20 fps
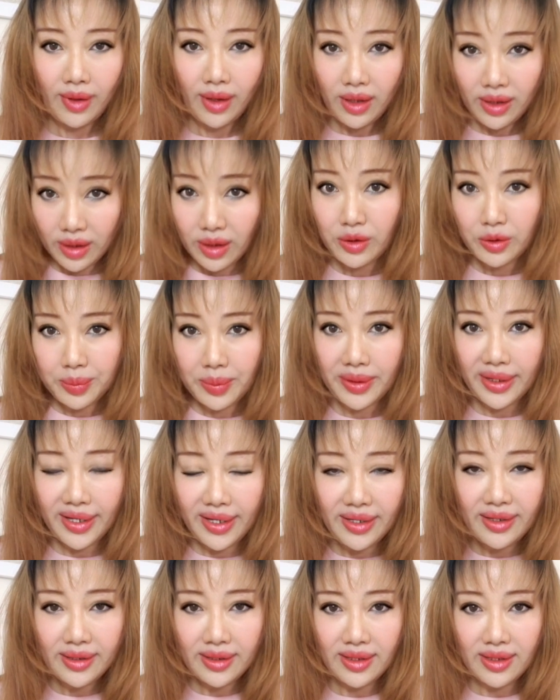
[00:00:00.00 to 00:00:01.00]

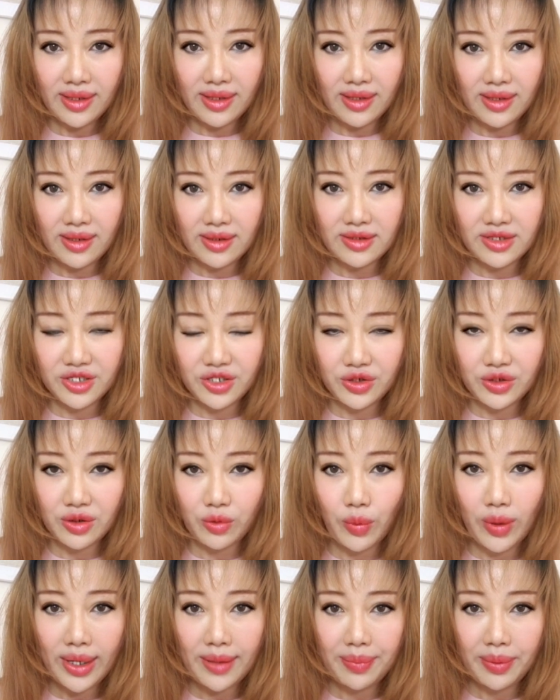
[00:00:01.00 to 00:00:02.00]
Globally, it's
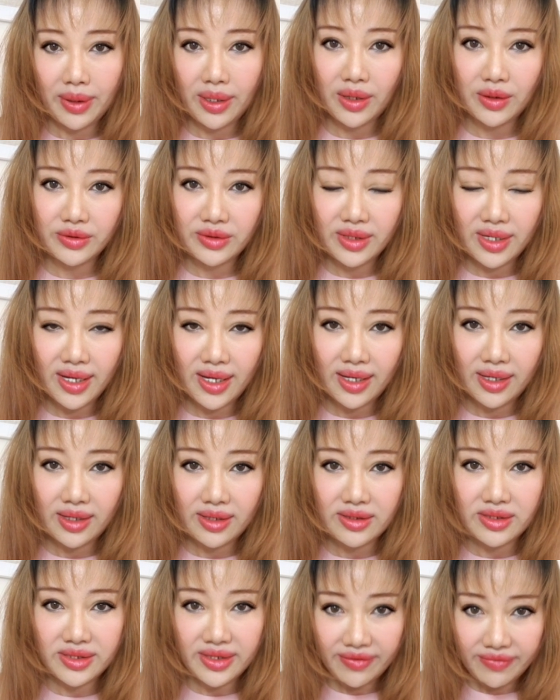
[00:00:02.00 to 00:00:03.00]
wiped out like
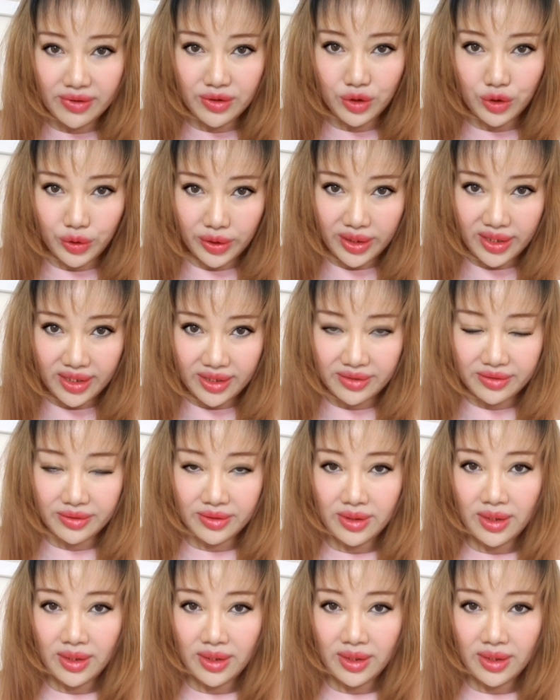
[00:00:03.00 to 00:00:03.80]
$7 trillion